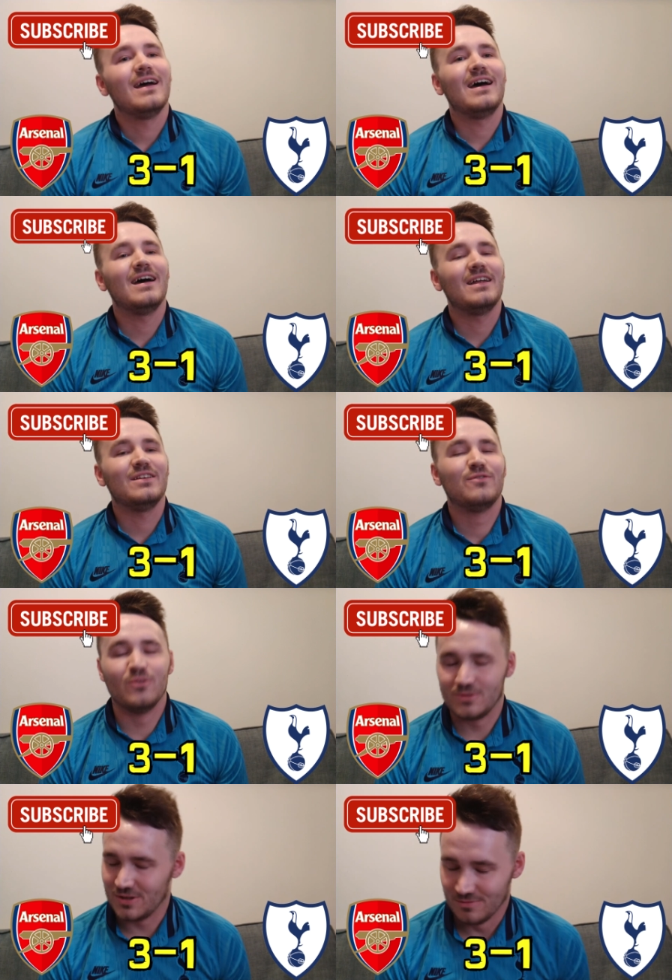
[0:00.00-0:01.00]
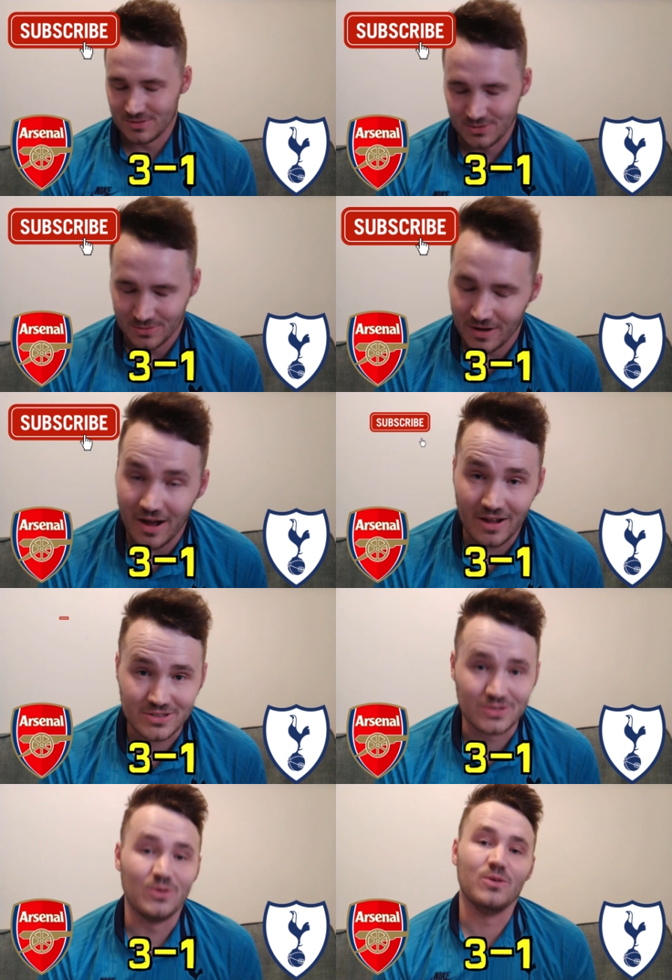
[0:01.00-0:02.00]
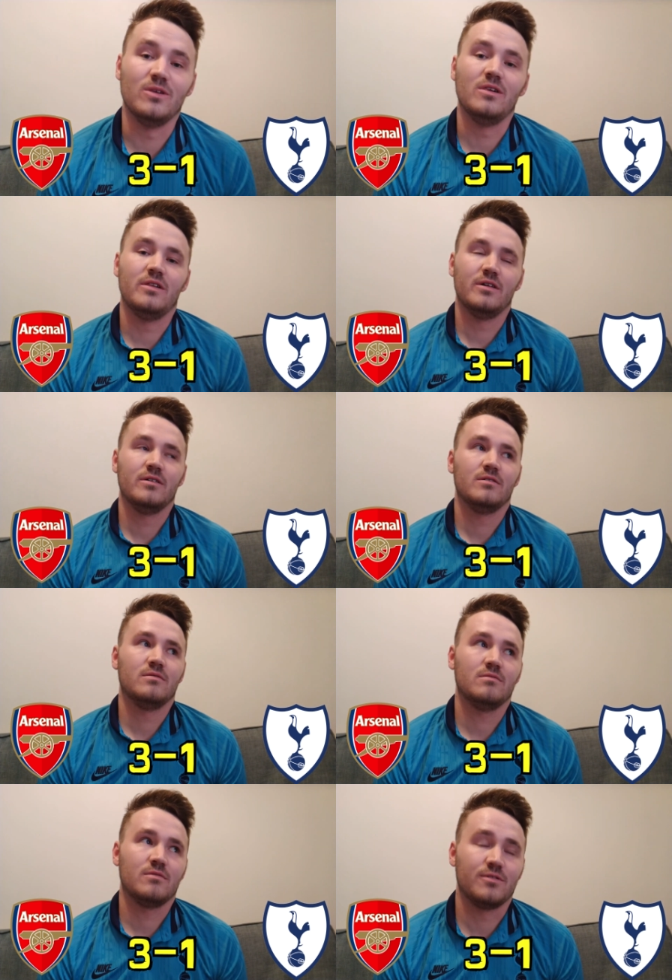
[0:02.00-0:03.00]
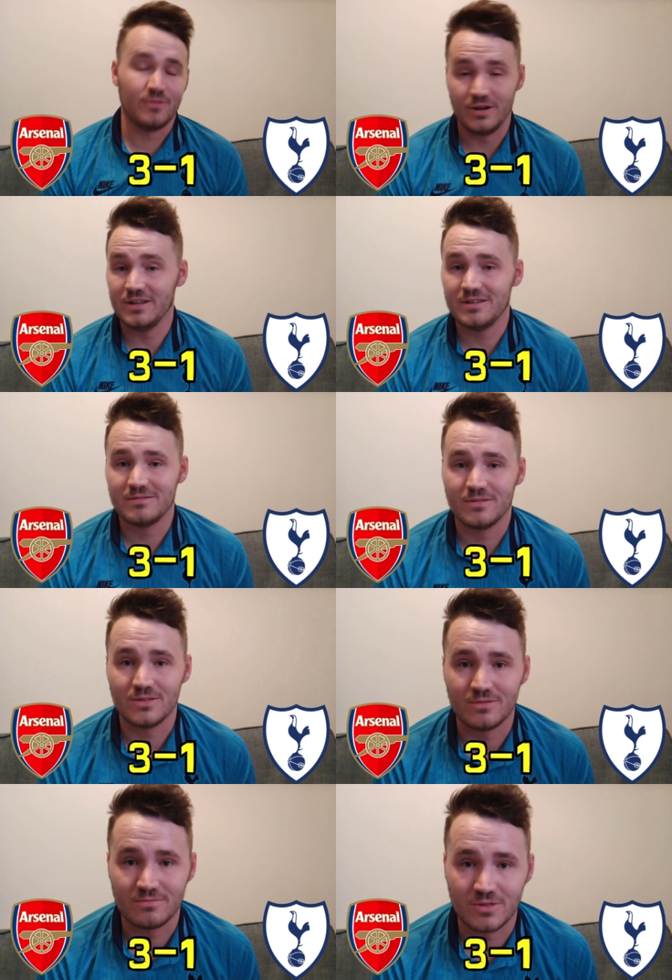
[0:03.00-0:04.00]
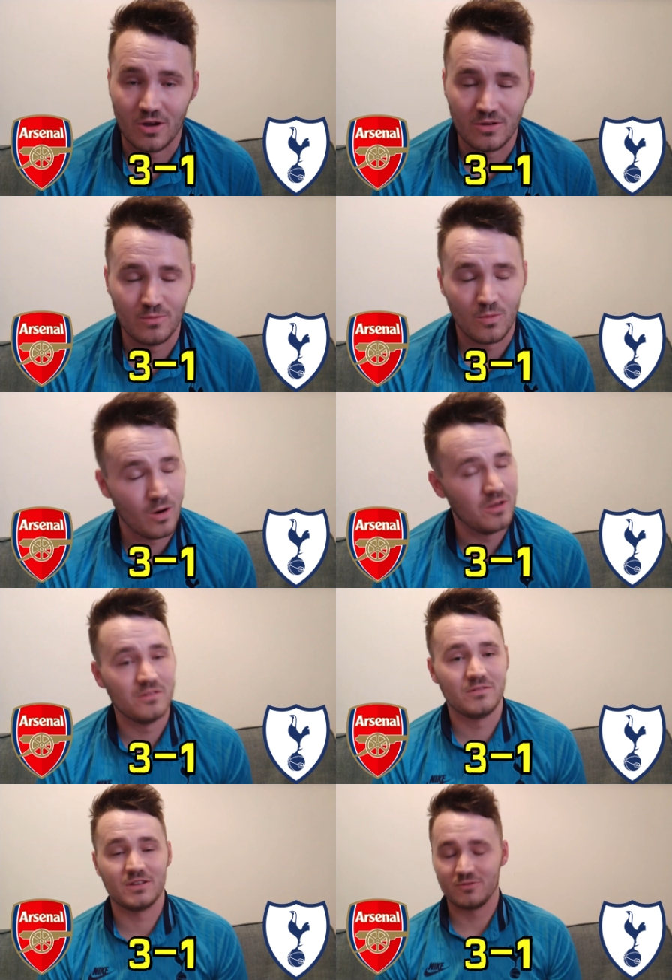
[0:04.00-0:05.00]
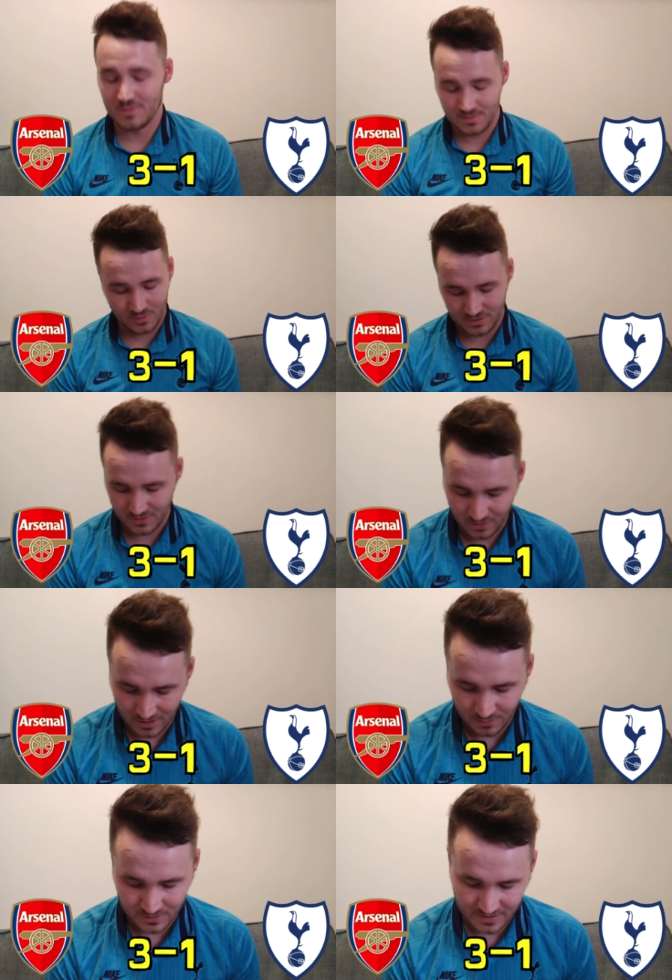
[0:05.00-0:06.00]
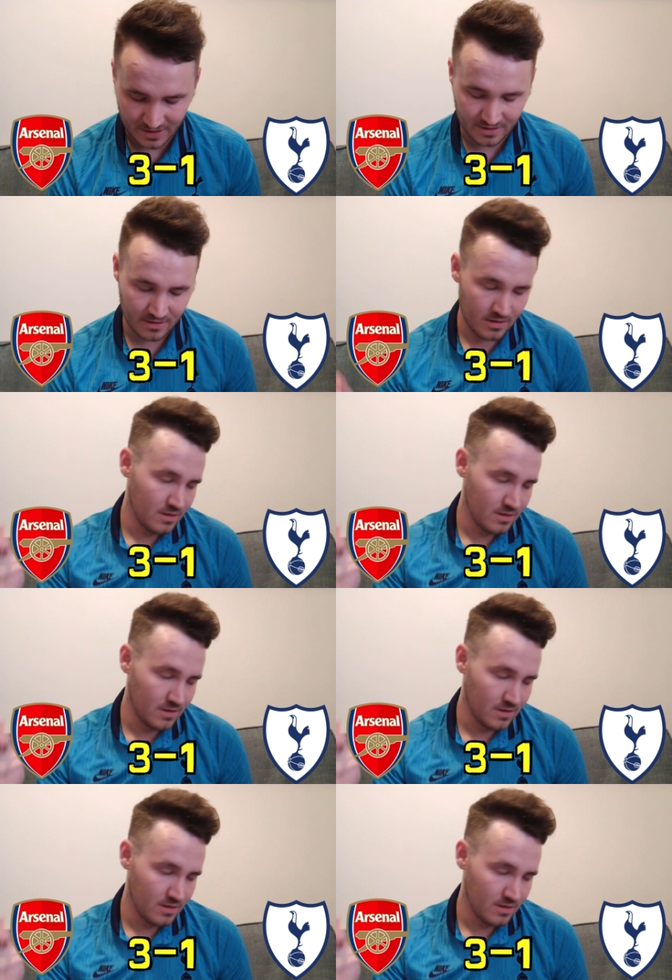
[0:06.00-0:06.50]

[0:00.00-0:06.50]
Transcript: And full-time result, Arsenal 3, Tottenham 1. I have to remember what the scoreline was then.